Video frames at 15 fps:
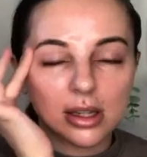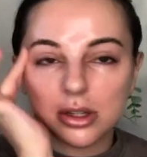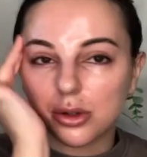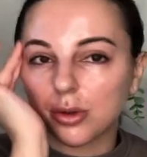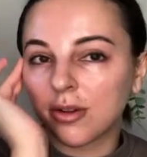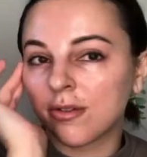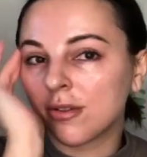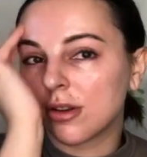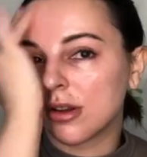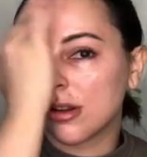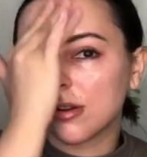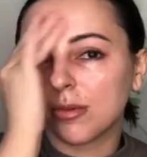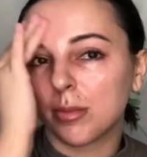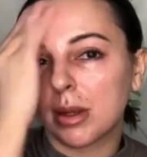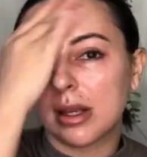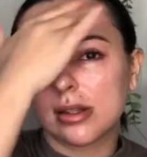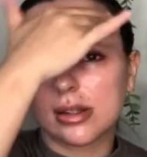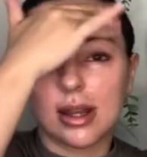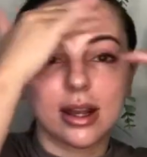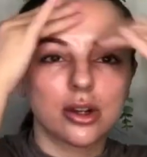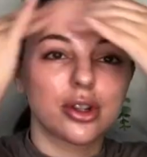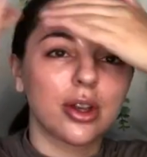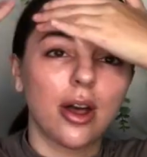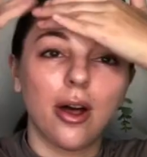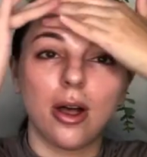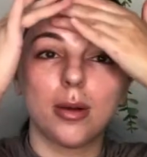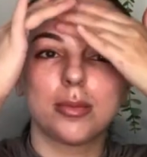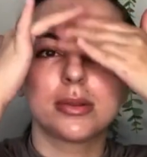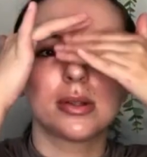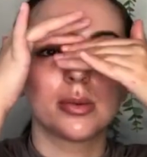derivative because it actually
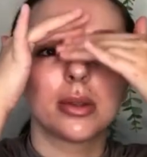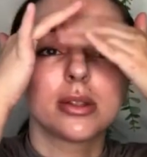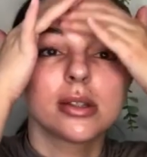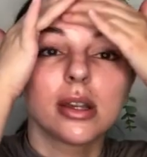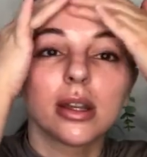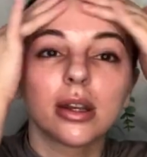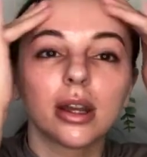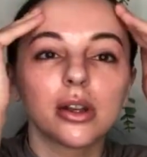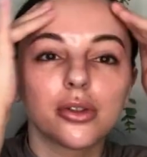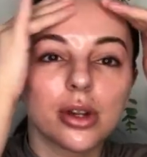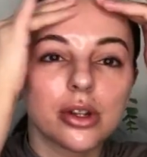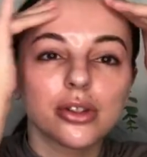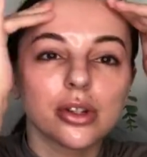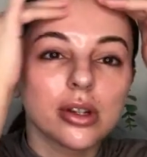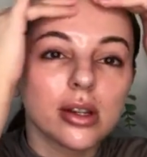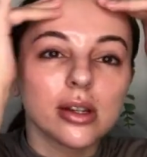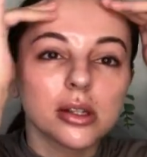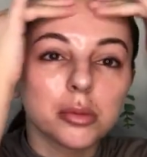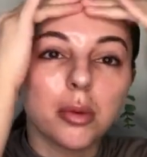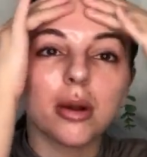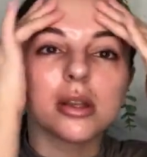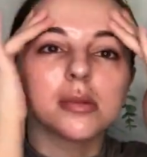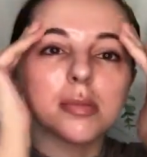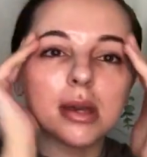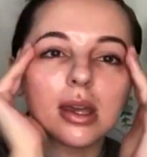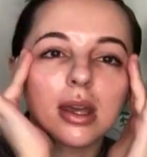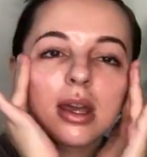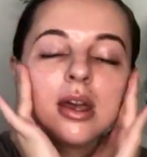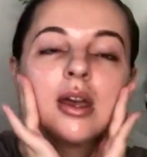helps with skin hydration as well as being